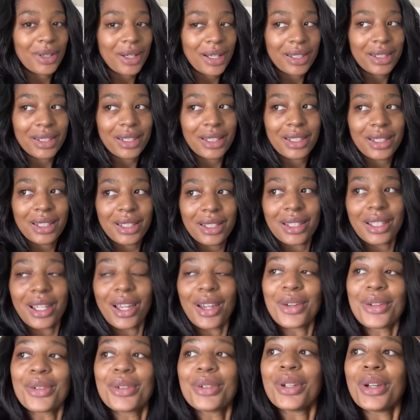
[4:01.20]
I think?
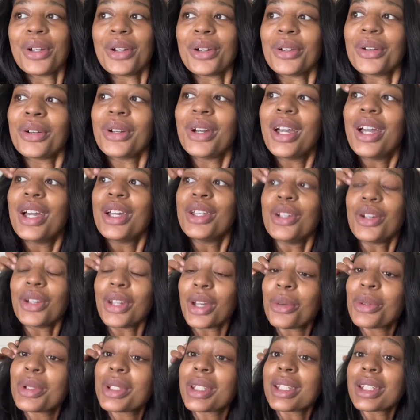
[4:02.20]
I don't know. No,
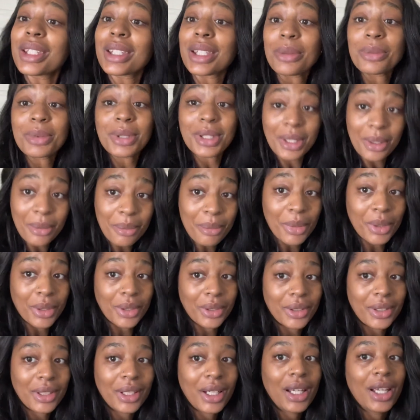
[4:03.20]
that was in
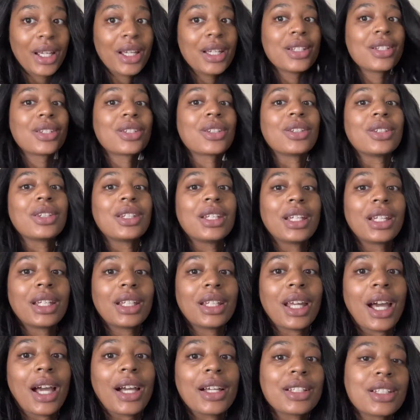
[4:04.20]
September. So
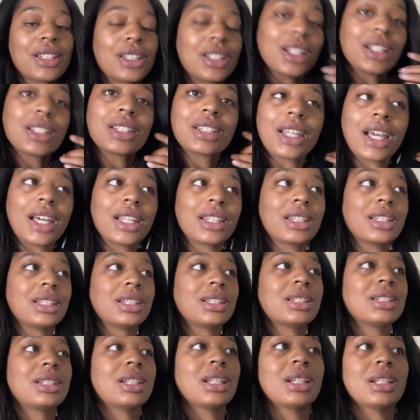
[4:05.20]
then I just got
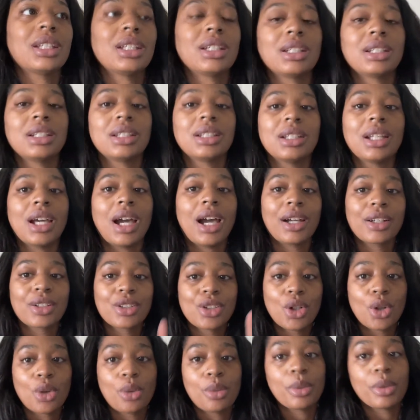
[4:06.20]
this done.
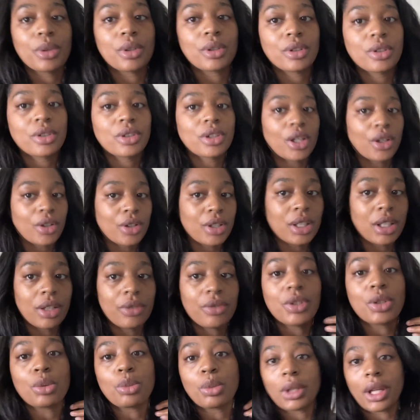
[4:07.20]
October
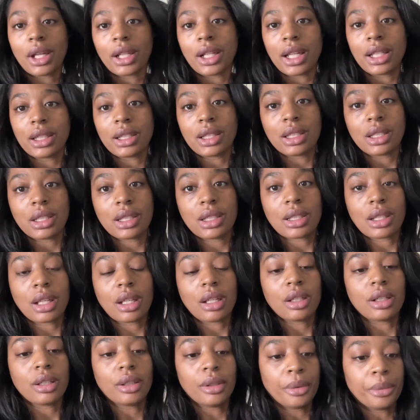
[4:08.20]
30th is when I got this.
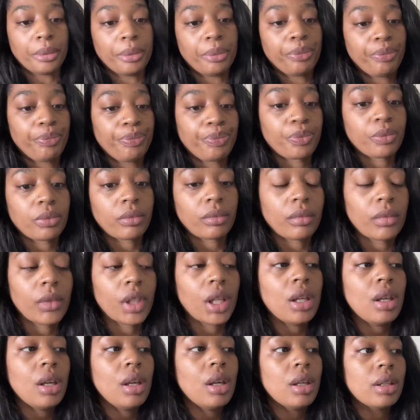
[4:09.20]
Um,
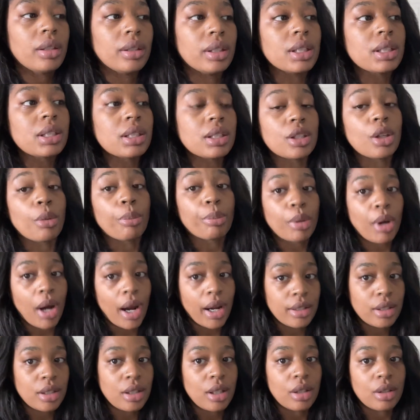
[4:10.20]
this is a
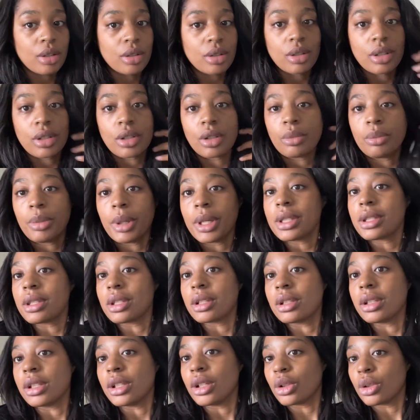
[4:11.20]
pronto, so
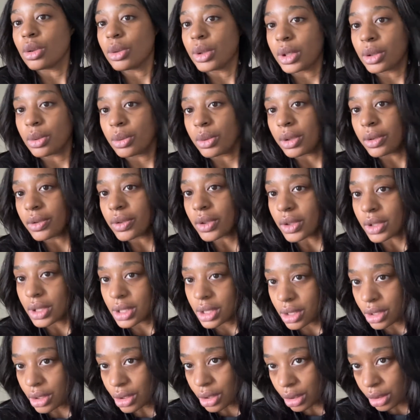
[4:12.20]
basically a quick weave. So
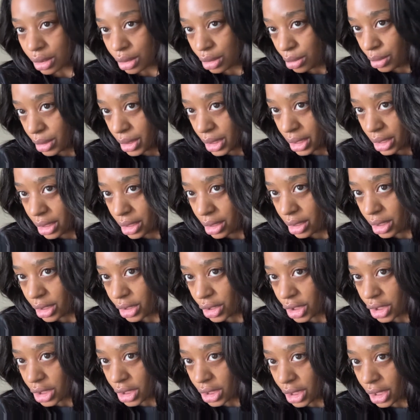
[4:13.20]
this is glued in
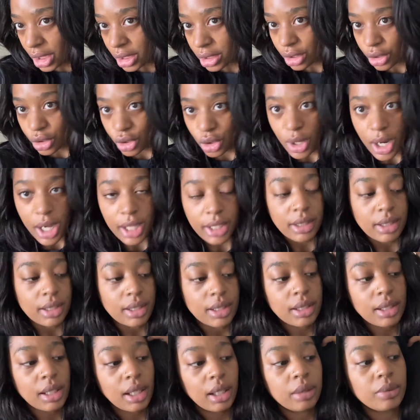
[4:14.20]
and she cut the tracks
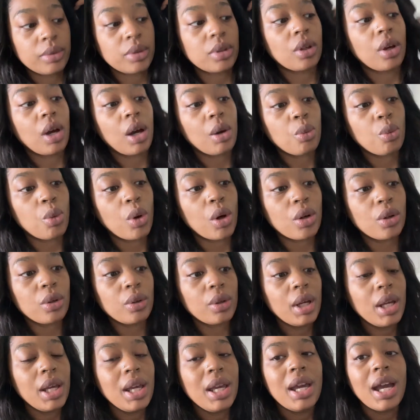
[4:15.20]
this time. So I
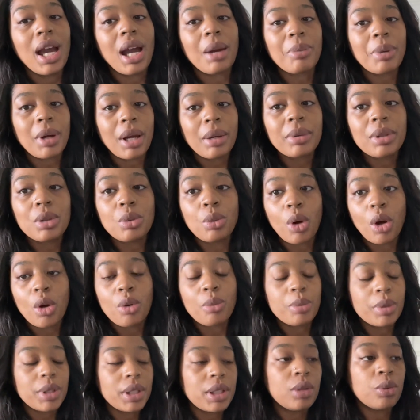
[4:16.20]
won't, I probably
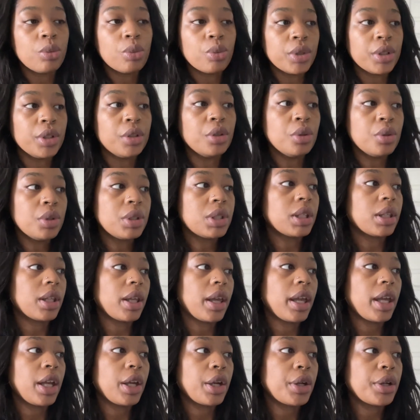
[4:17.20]
won't be reusing
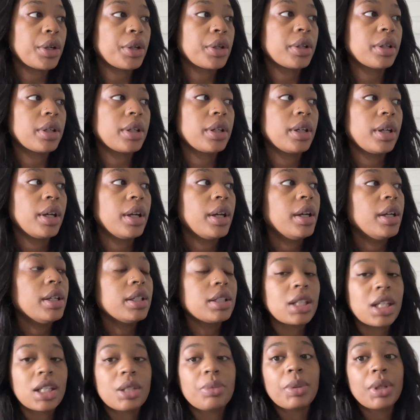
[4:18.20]
the hair
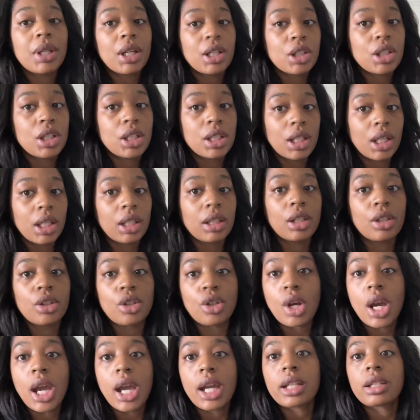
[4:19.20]
just because she cut the
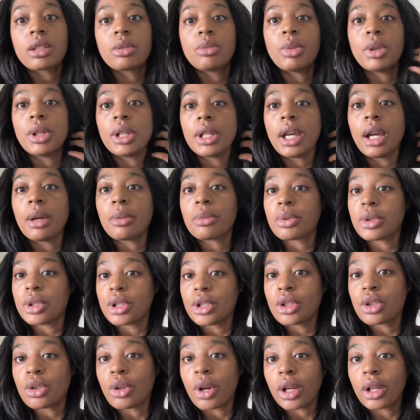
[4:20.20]
tracks, but I'm
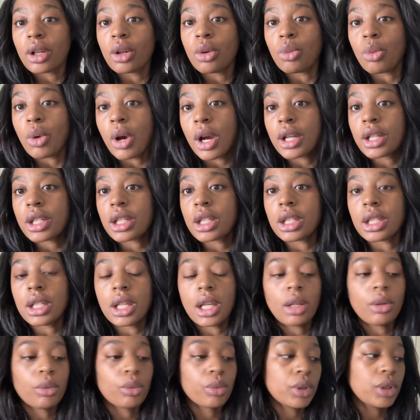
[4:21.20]
pretty sure I could wash it
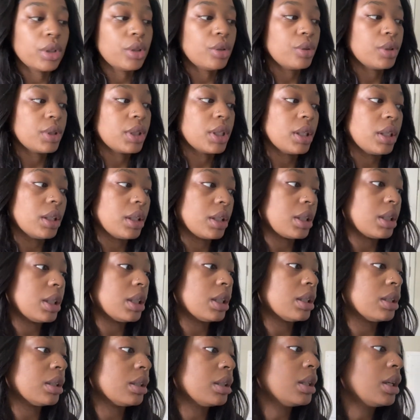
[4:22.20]
and reuse it
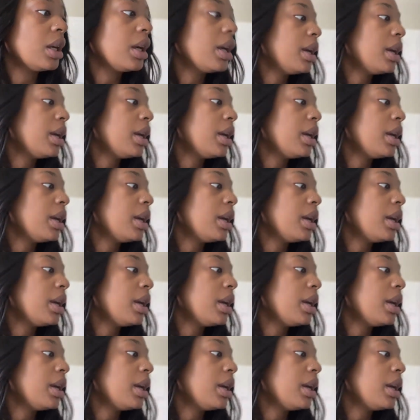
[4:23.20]
again.